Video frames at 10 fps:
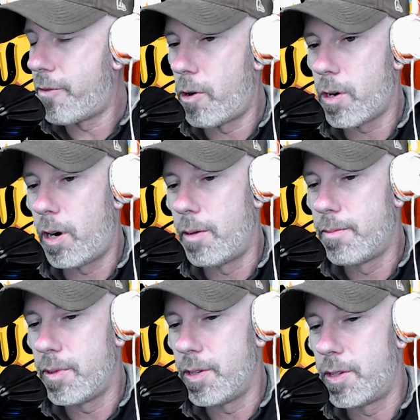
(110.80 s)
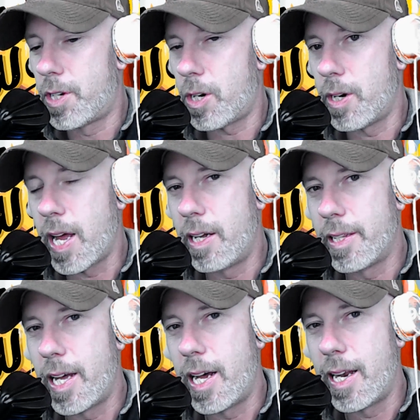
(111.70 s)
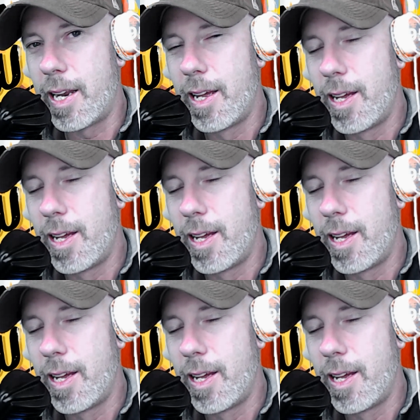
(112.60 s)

We phone call. Turn down that